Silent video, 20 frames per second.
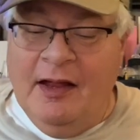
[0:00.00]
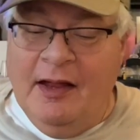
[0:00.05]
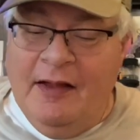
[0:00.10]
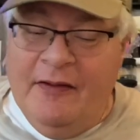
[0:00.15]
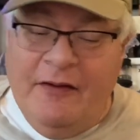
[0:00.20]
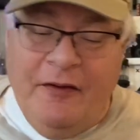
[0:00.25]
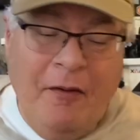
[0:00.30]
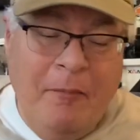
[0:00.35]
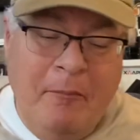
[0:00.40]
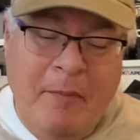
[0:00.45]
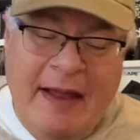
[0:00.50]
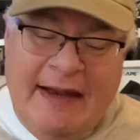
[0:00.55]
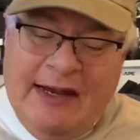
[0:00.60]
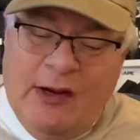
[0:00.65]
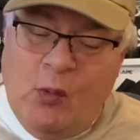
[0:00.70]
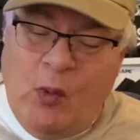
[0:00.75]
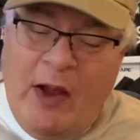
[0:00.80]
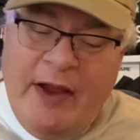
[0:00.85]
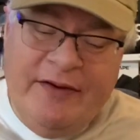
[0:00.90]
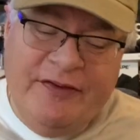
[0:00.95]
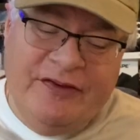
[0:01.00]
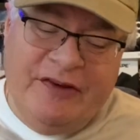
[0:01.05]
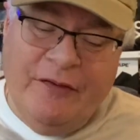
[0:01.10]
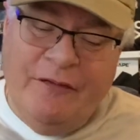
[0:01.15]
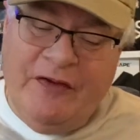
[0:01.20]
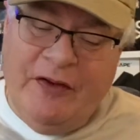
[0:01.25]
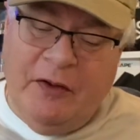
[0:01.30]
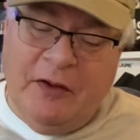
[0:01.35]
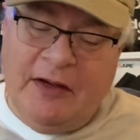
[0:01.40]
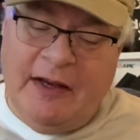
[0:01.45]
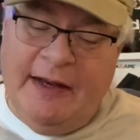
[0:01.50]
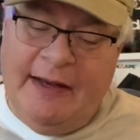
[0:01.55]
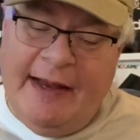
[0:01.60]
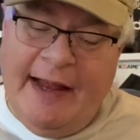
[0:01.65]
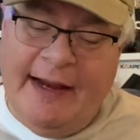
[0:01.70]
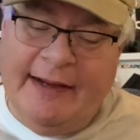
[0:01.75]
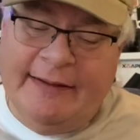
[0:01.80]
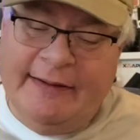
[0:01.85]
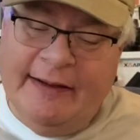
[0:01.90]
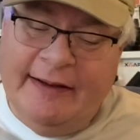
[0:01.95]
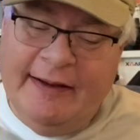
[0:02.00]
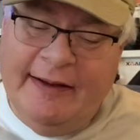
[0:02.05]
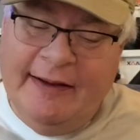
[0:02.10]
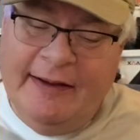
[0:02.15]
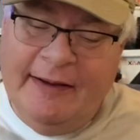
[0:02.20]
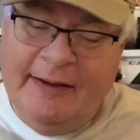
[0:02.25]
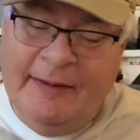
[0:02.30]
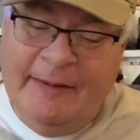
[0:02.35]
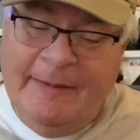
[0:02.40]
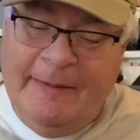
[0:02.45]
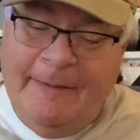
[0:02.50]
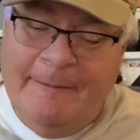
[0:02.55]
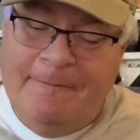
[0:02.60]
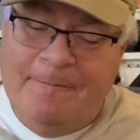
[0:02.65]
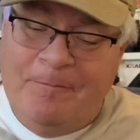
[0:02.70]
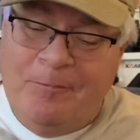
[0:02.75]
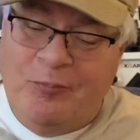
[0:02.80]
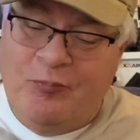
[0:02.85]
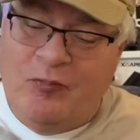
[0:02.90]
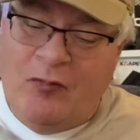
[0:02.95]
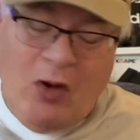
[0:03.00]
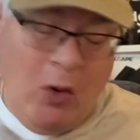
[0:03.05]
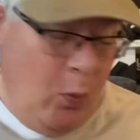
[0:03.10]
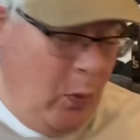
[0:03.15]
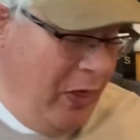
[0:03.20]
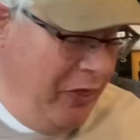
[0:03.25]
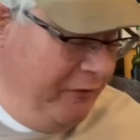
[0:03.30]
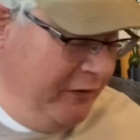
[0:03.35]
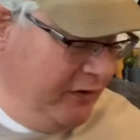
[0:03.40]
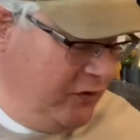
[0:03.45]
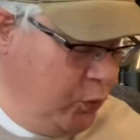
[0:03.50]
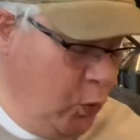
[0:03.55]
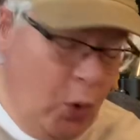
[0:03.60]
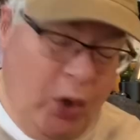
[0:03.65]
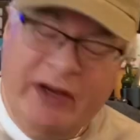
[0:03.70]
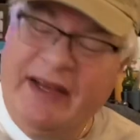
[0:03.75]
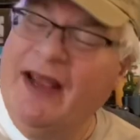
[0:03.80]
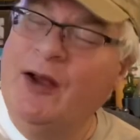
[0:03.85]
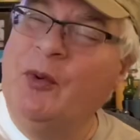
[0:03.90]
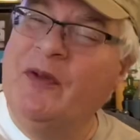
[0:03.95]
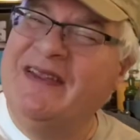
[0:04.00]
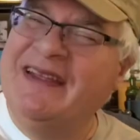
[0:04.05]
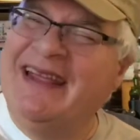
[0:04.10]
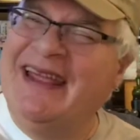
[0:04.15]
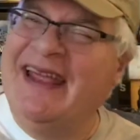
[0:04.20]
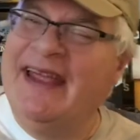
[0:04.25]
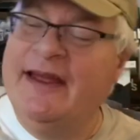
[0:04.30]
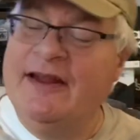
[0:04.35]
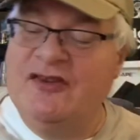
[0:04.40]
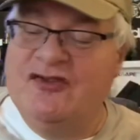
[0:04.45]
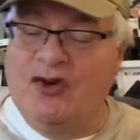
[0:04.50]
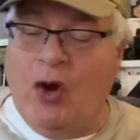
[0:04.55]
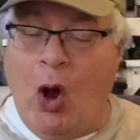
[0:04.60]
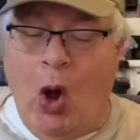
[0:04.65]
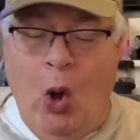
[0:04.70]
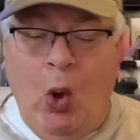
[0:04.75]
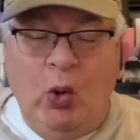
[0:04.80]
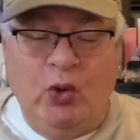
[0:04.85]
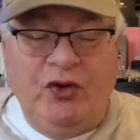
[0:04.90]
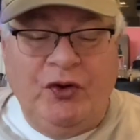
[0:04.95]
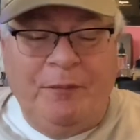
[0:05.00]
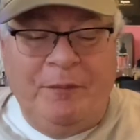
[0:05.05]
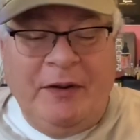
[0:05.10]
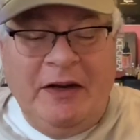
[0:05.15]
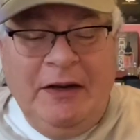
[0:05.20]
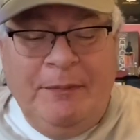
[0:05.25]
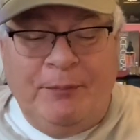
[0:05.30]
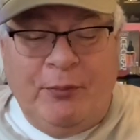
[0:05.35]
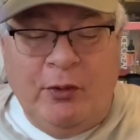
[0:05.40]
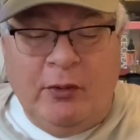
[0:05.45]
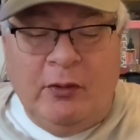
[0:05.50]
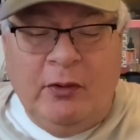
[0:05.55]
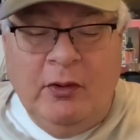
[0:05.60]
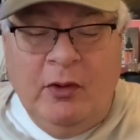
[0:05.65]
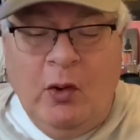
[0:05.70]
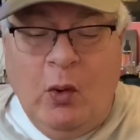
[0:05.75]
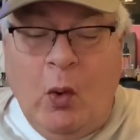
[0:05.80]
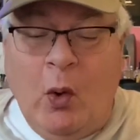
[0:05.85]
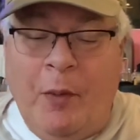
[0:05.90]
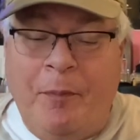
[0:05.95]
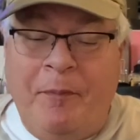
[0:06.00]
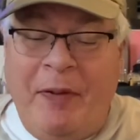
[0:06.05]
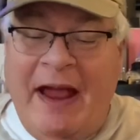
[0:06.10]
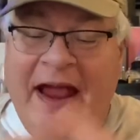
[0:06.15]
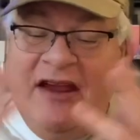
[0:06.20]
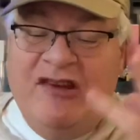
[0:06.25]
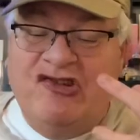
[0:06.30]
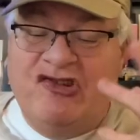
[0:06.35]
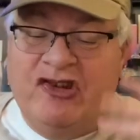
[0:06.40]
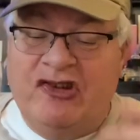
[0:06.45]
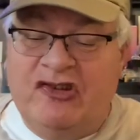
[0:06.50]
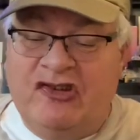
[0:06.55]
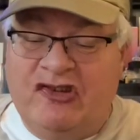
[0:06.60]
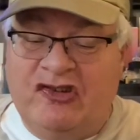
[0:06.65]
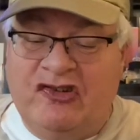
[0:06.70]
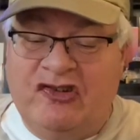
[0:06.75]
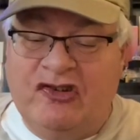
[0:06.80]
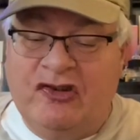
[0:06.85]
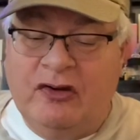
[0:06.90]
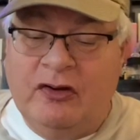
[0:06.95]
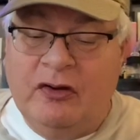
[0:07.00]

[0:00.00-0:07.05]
there are many ways to feel connected whether it's working with kids or older people or patients,